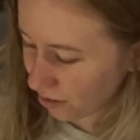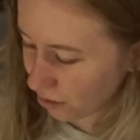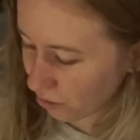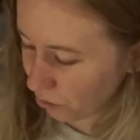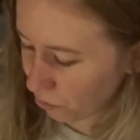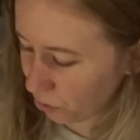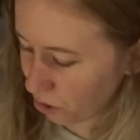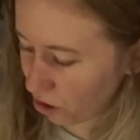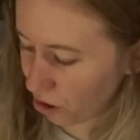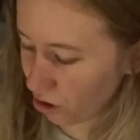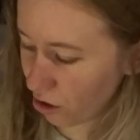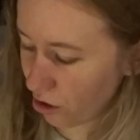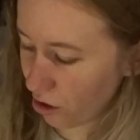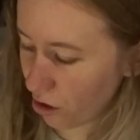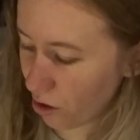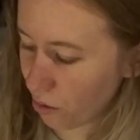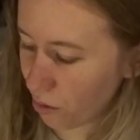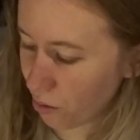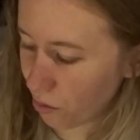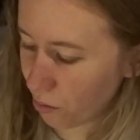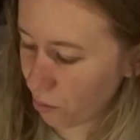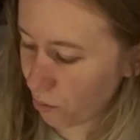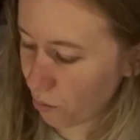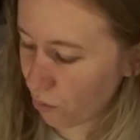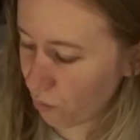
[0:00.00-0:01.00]
with
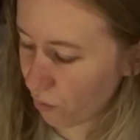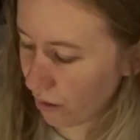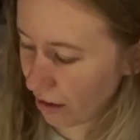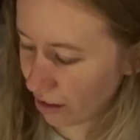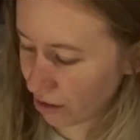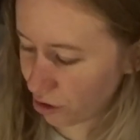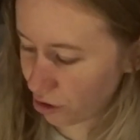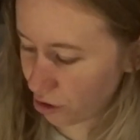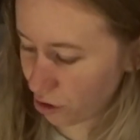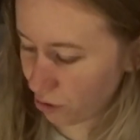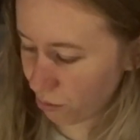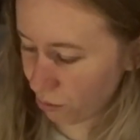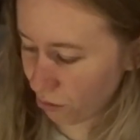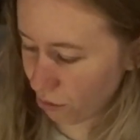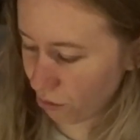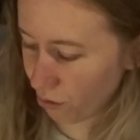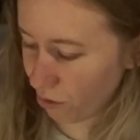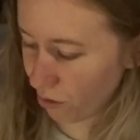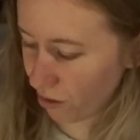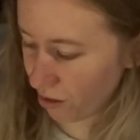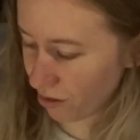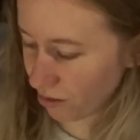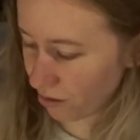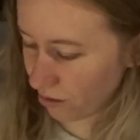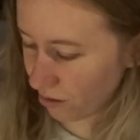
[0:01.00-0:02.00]
no vegetable
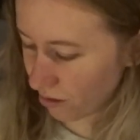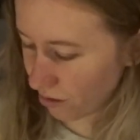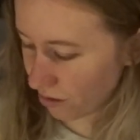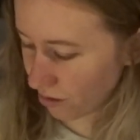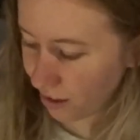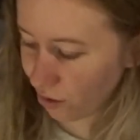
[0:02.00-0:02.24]
oil,